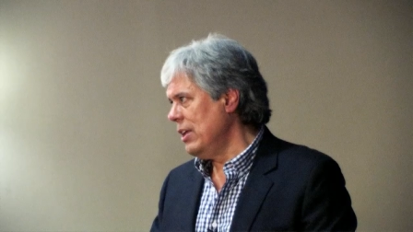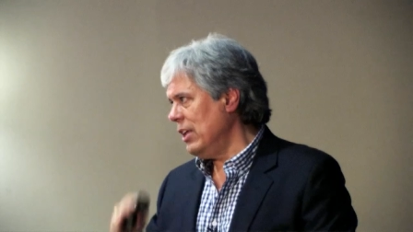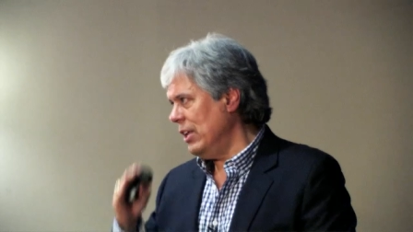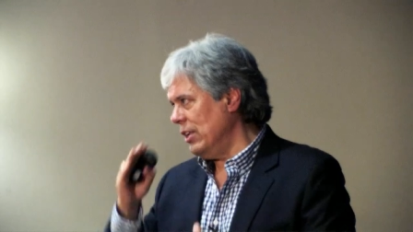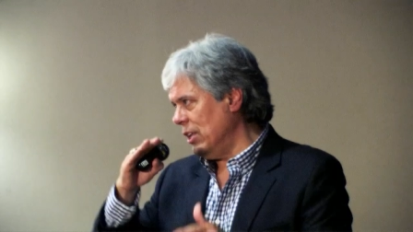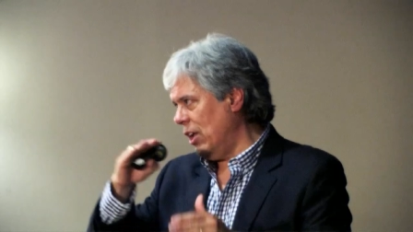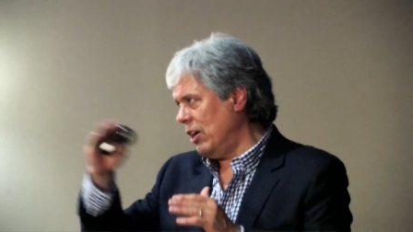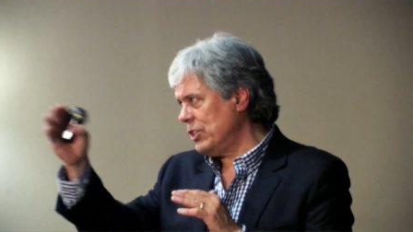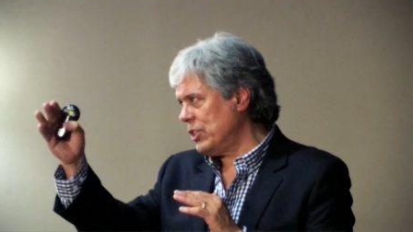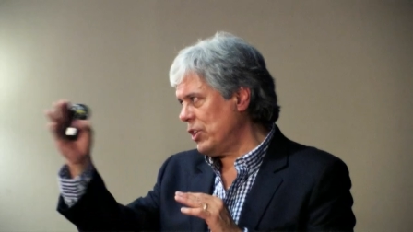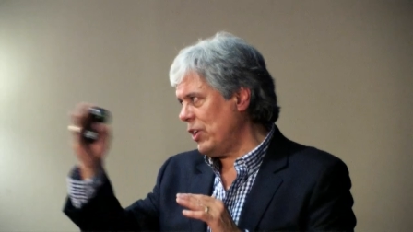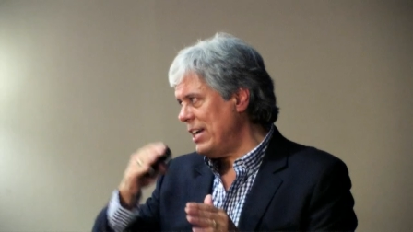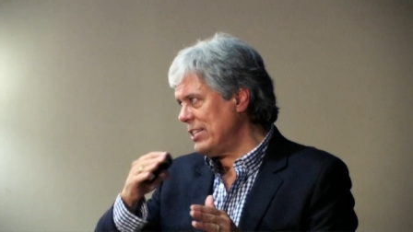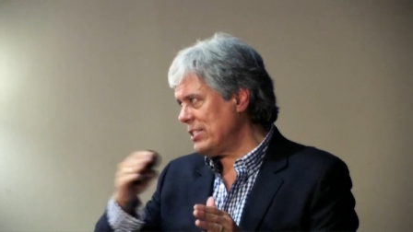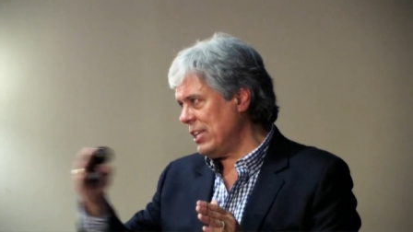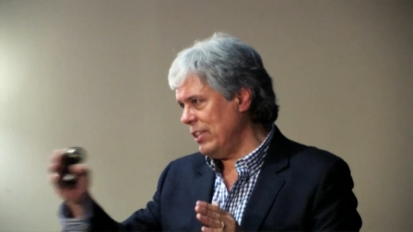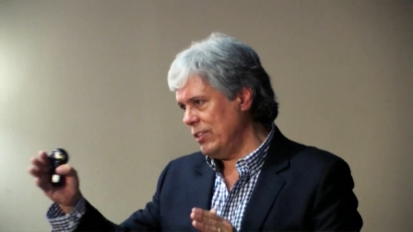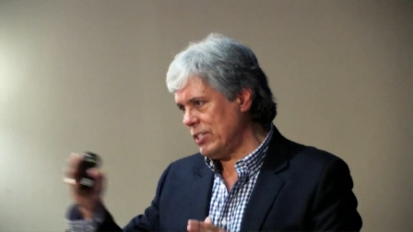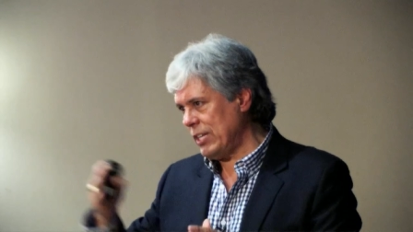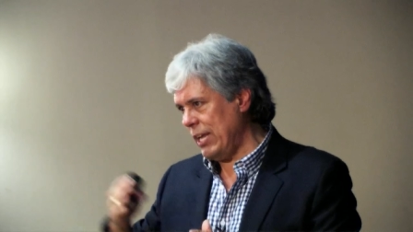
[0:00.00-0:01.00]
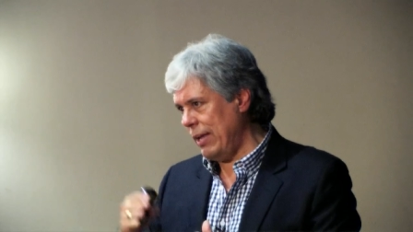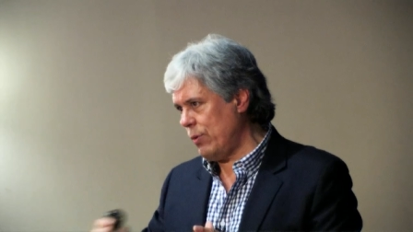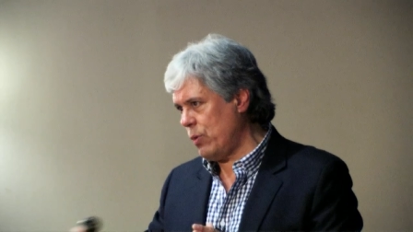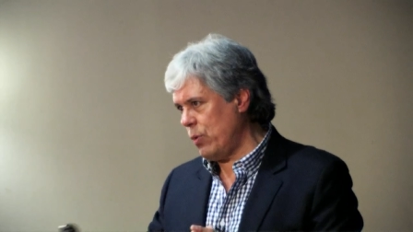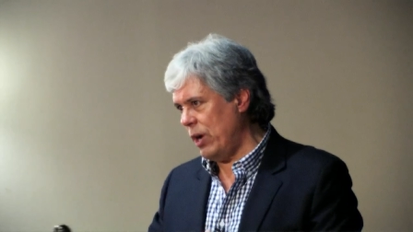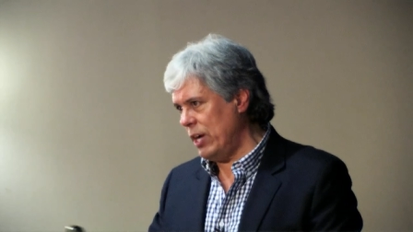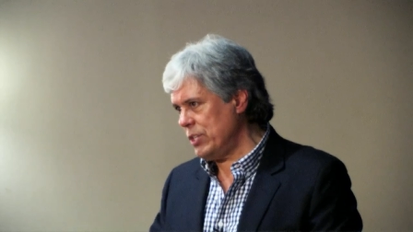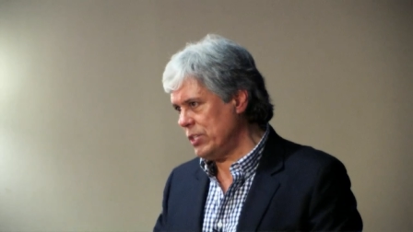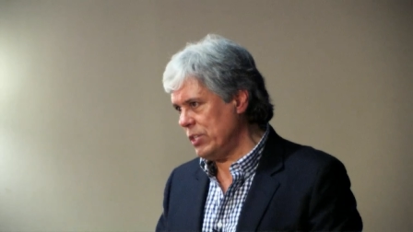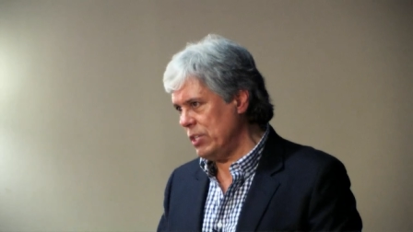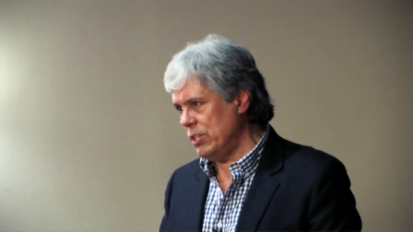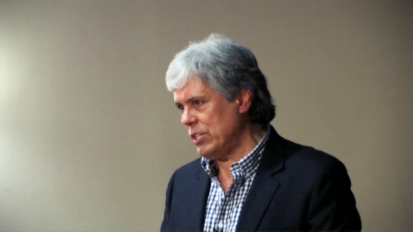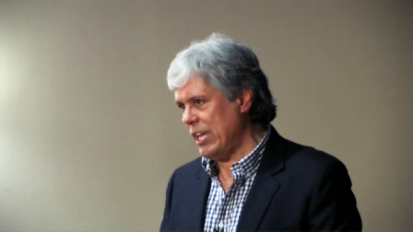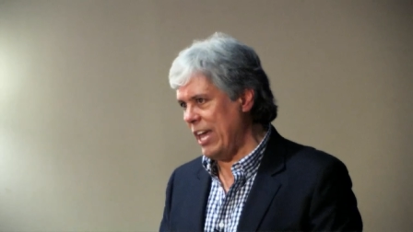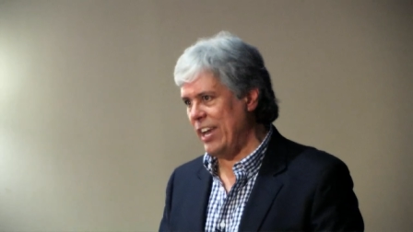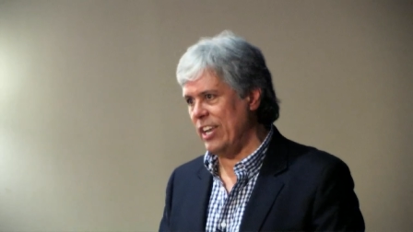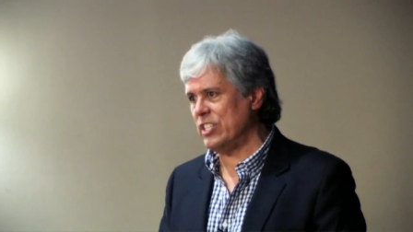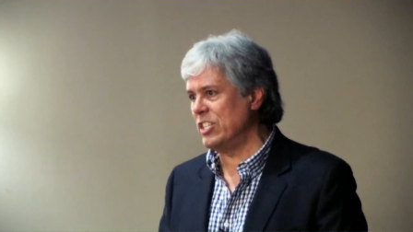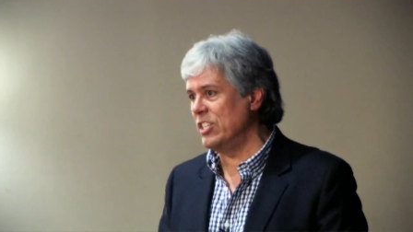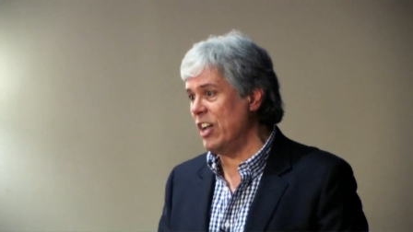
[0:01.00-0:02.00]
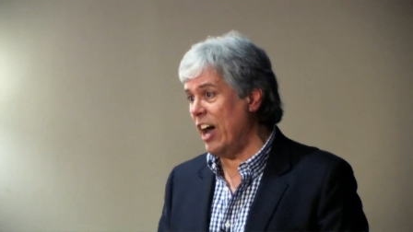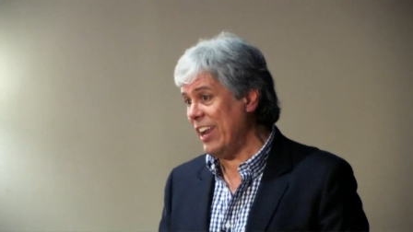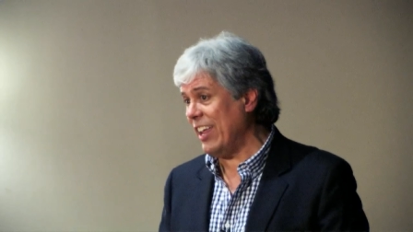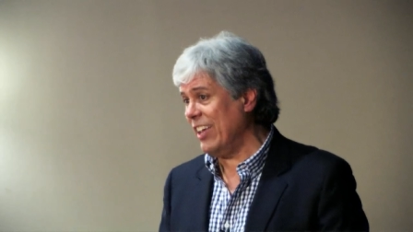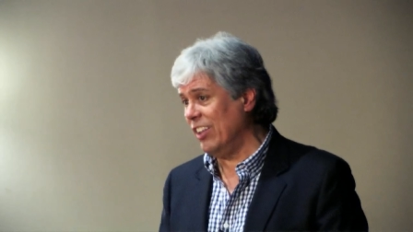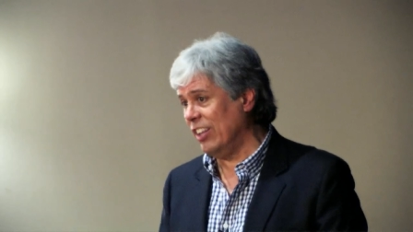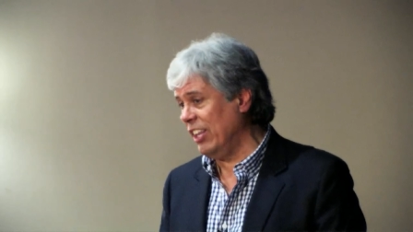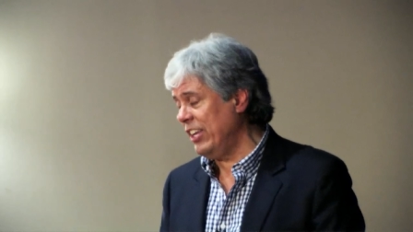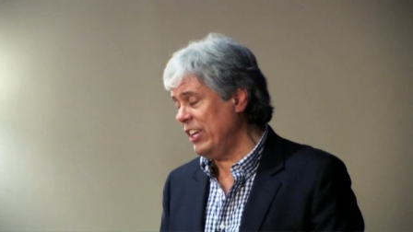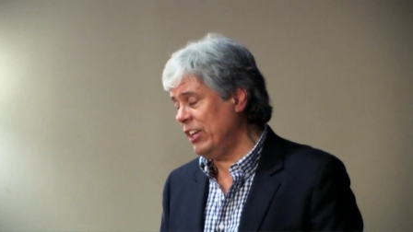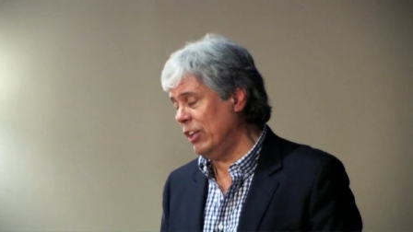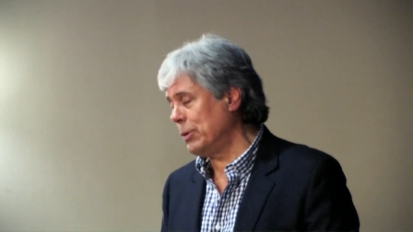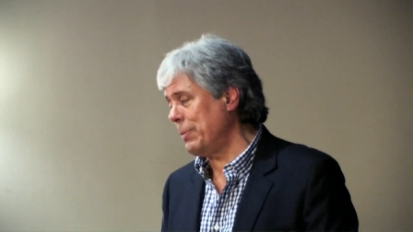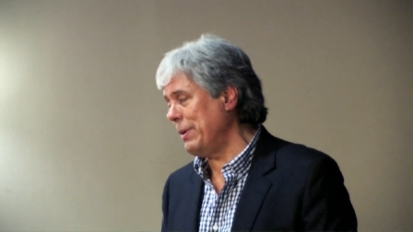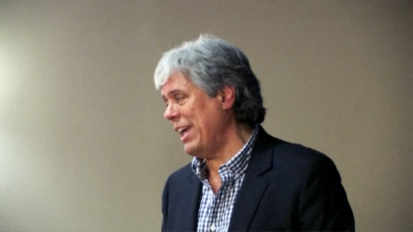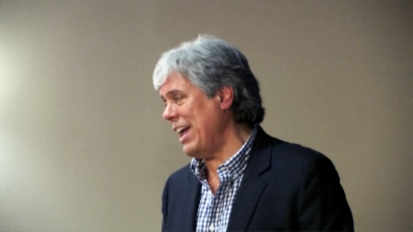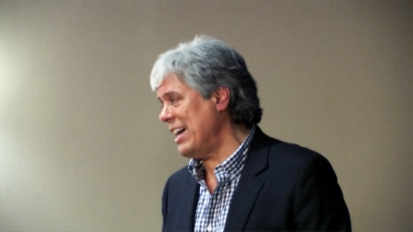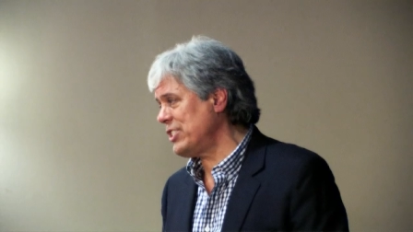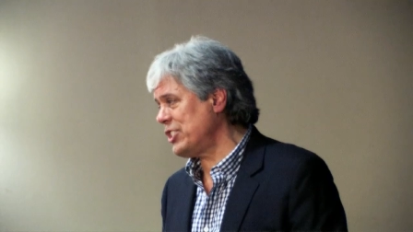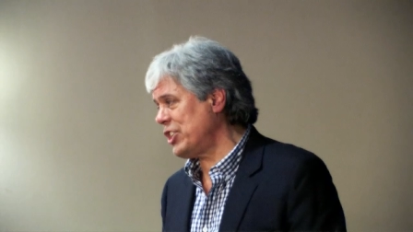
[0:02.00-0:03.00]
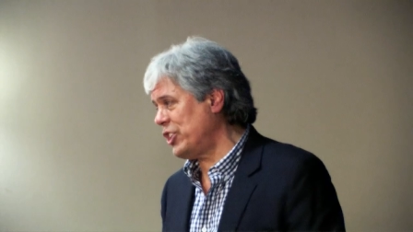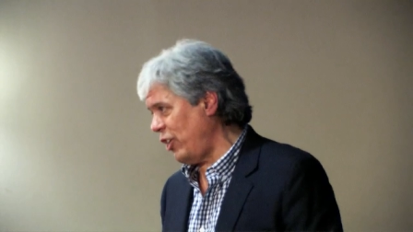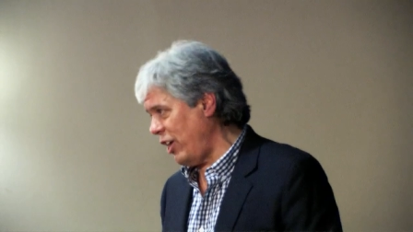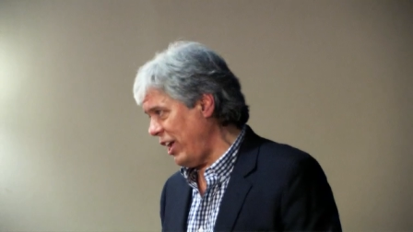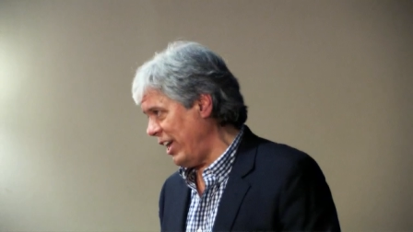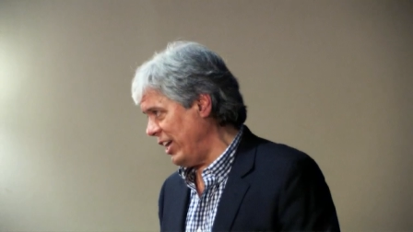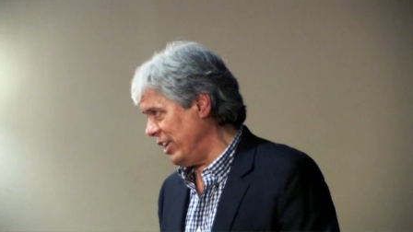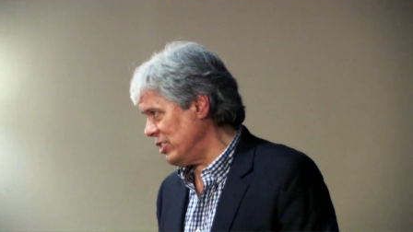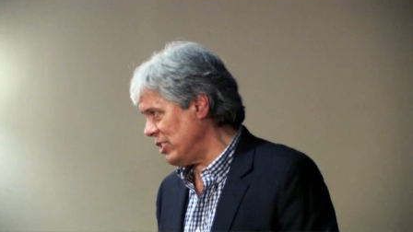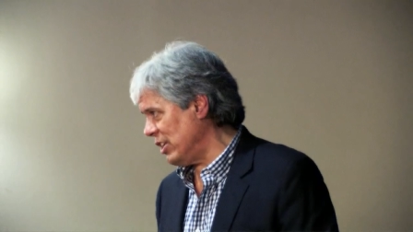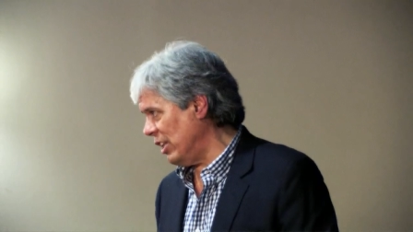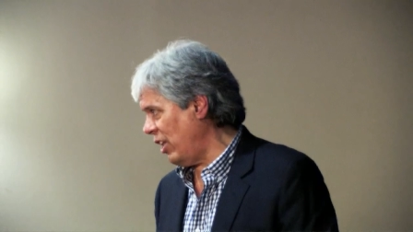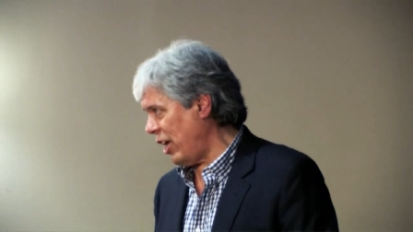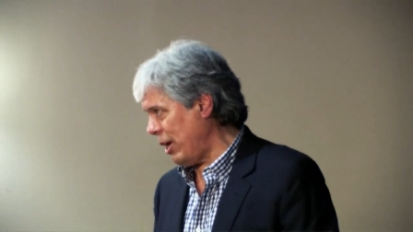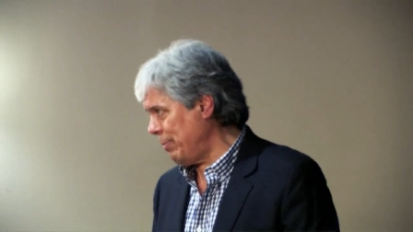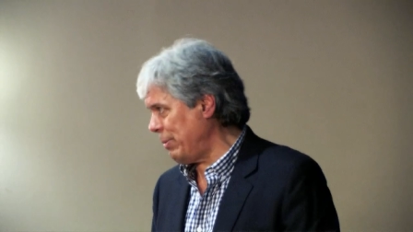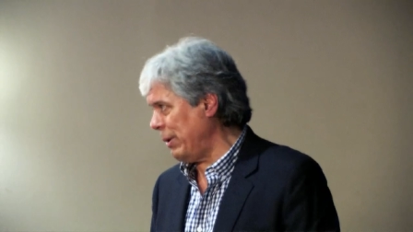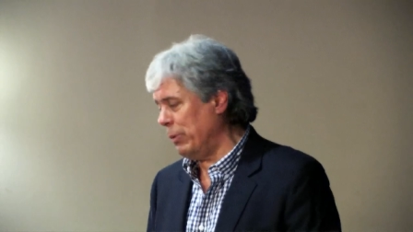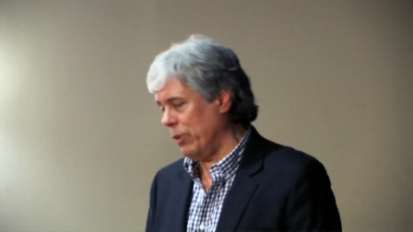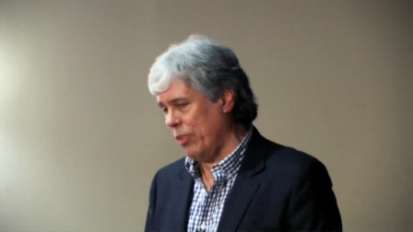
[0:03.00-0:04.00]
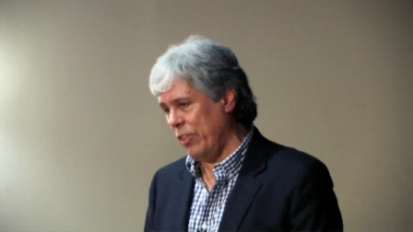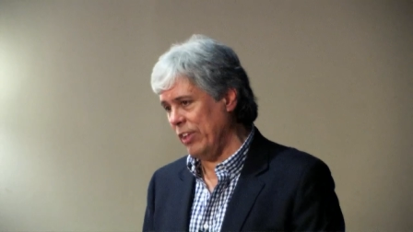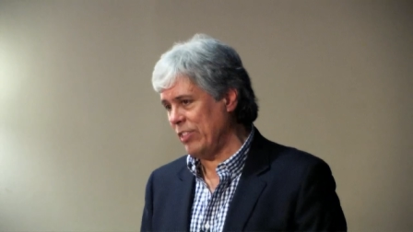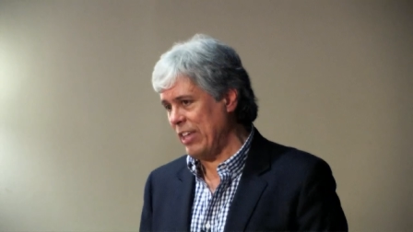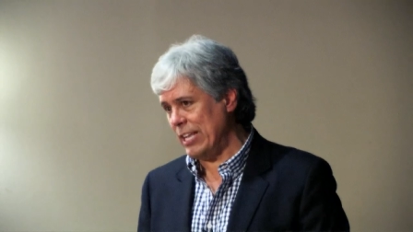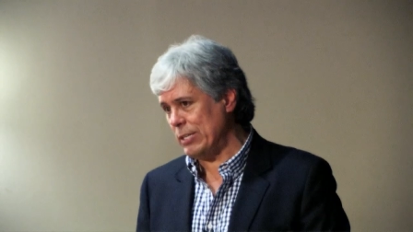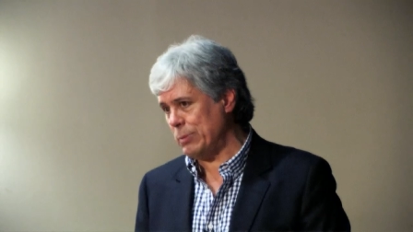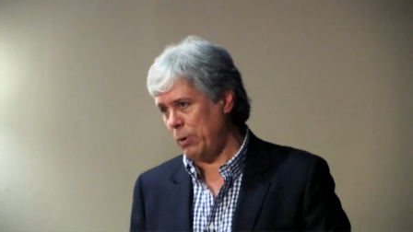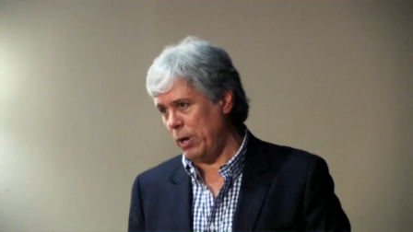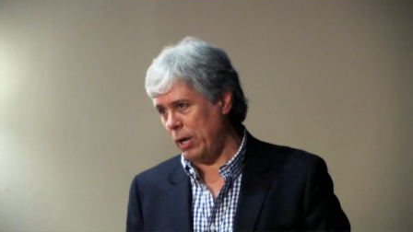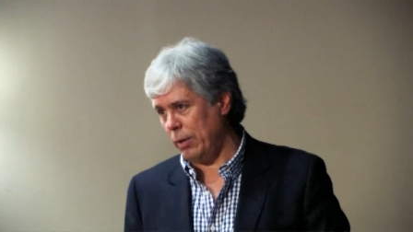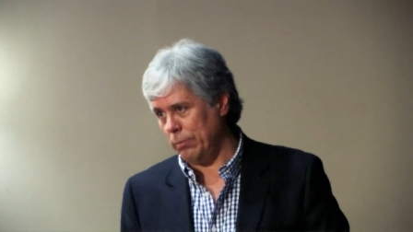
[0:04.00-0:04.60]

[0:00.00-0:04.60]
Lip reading: as long as they're asking the same questions, and it's not illegal to be asked your age. A lot of people think that's